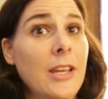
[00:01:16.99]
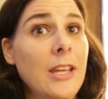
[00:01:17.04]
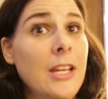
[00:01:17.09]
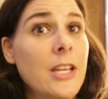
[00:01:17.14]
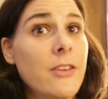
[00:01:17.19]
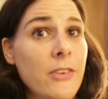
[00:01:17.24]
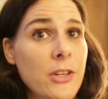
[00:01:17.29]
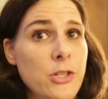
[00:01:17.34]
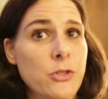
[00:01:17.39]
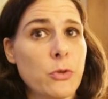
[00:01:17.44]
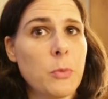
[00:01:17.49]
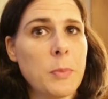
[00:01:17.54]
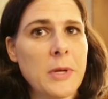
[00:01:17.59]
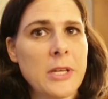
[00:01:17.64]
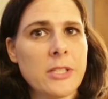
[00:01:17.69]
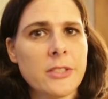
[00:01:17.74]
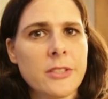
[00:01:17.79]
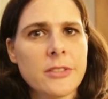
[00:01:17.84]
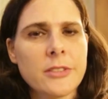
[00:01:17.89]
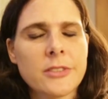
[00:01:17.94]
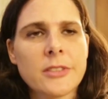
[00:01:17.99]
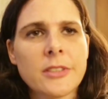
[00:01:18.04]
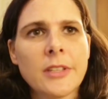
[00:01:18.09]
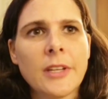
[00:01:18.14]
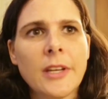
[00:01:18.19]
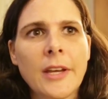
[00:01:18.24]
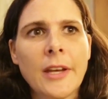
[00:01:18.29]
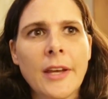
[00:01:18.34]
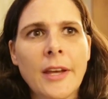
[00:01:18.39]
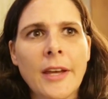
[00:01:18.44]
who said a regional
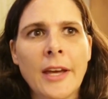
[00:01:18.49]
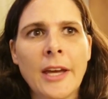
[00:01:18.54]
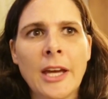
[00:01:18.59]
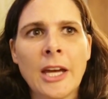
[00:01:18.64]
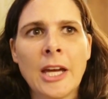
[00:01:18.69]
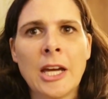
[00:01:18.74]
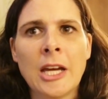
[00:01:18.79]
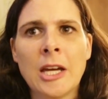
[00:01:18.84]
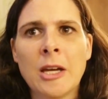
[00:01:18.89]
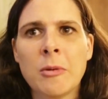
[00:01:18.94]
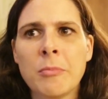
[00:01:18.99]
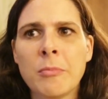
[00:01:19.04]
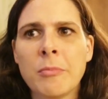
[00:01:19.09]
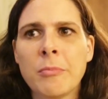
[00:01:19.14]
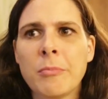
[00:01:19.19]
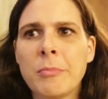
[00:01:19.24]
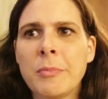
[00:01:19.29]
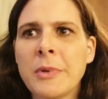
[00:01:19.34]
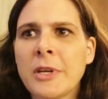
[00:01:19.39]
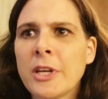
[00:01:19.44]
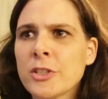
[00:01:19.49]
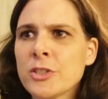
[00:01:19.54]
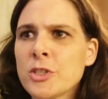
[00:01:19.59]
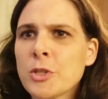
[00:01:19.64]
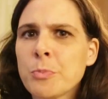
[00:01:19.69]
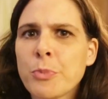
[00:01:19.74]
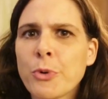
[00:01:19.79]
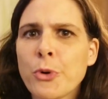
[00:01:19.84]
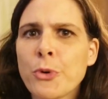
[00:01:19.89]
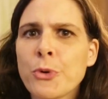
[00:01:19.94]
protocol had to be established
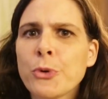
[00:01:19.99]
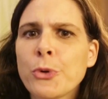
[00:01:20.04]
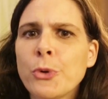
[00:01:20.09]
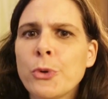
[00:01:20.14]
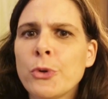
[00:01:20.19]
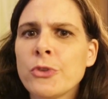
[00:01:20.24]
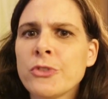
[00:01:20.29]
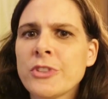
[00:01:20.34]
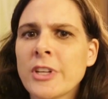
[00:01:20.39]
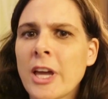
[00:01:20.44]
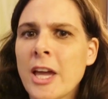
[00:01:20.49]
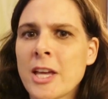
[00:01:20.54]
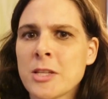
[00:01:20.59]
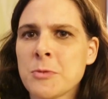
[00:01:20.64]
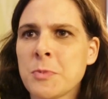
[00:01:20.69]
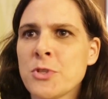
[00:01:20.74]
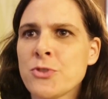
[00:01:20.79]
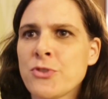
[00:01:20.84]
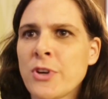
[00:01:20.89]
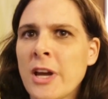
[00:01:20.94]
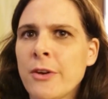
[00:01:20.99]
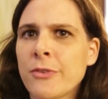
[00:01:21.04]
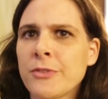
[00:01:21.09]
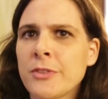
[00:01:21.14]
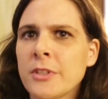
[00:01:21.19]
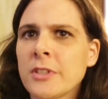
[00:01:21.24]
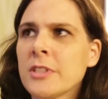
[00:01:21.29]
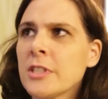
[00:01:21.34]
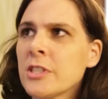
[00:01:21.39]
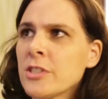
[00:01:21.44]
so reporting would be
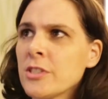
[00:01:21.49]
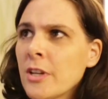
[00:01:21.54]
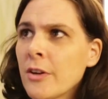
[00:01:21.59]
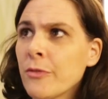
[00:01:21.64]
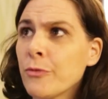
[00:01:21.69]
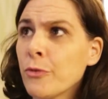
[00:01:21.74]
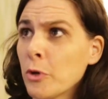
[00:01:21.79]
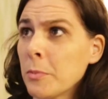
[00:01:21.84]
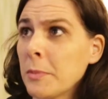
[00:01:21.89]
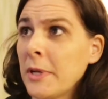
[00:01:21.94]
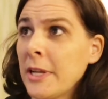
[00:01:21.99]
standardized.